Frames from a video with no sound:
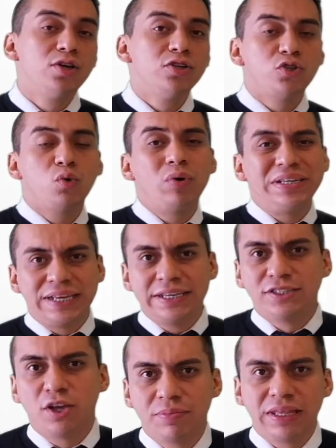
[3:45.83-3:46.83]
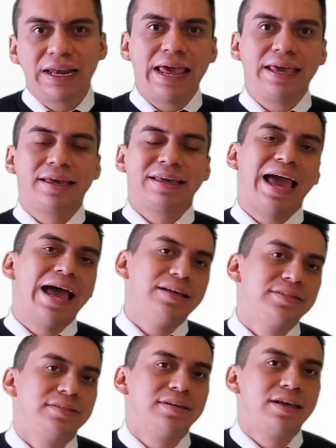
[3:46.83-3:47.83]
So we say something like,
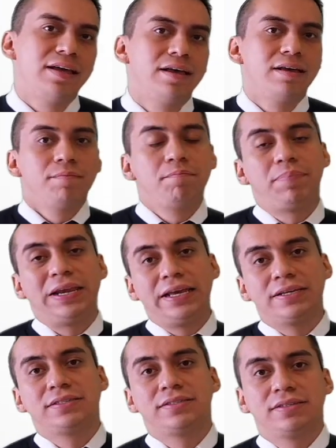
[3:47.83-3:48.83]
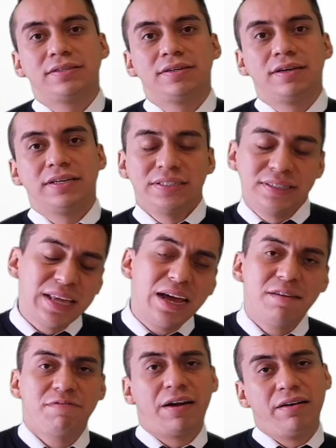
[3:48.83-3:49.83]
guys, please
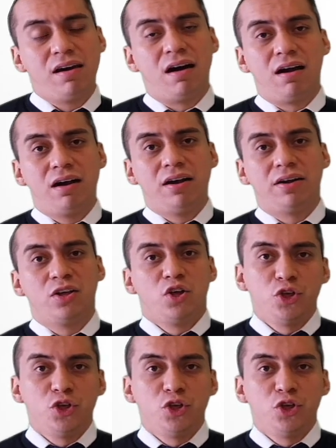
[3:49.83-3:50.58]
study very hard.